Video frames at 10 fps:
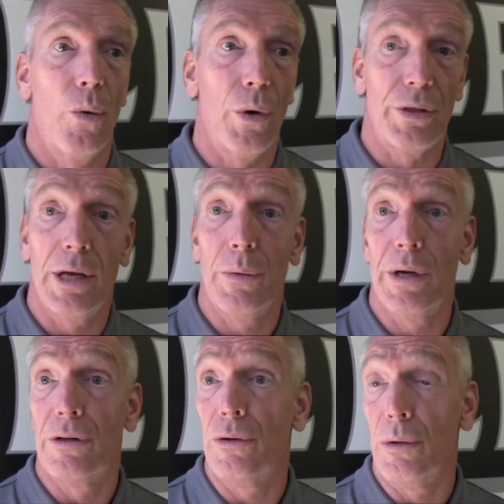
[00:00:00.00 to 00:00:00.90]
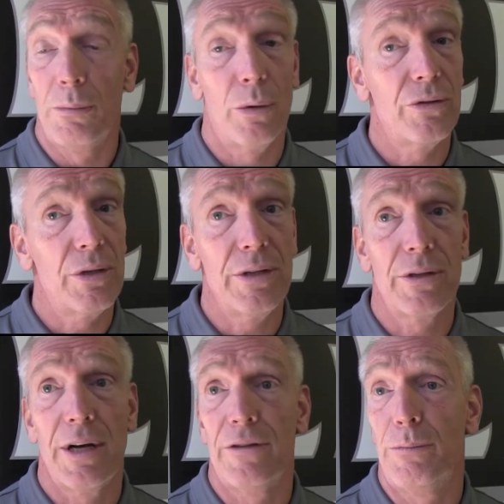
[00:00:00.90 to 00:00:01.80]
what they went through, and most of these
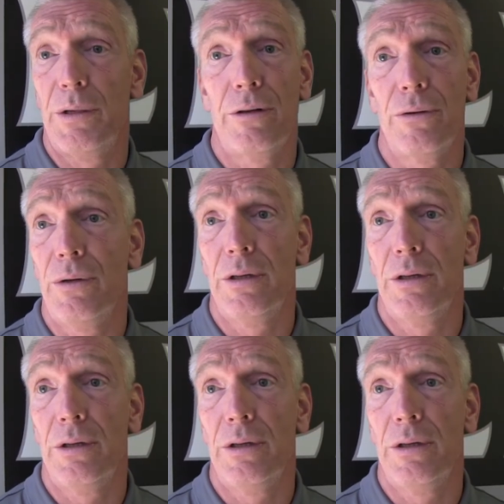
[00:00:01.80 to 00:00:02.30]
guys have been through